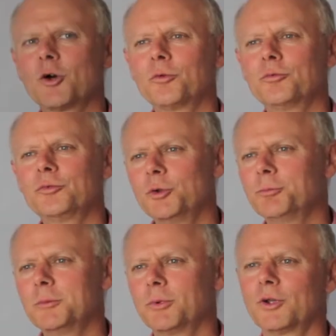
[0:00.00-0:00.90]
so few
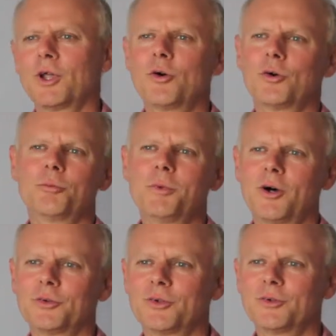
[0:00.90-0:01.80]
people know
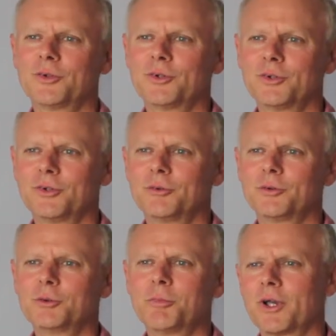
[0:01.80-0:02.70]
about uh,
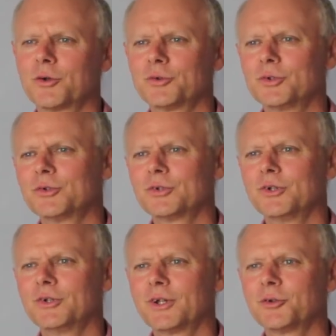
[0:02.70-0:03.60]
symbiosis
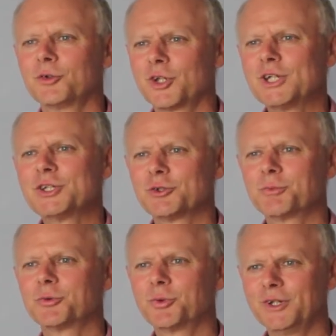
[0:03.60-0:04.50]
and associations
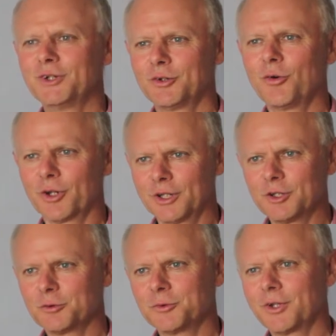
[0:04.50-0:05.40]
between
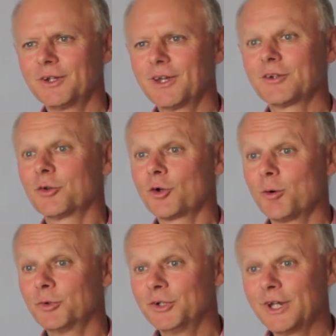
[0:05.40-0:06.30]
organisms, and that's so
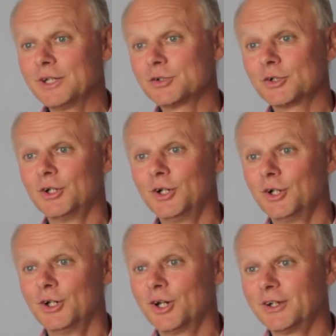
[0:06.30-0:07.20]
common in nature,
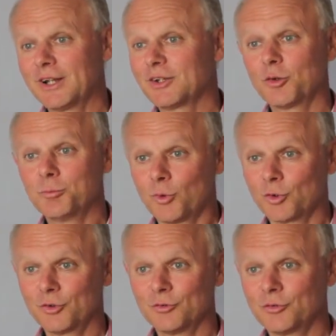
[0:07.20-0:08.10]
and that's so
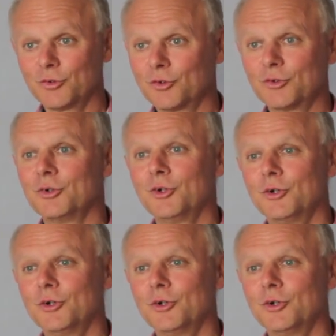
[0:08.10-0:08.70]
important for,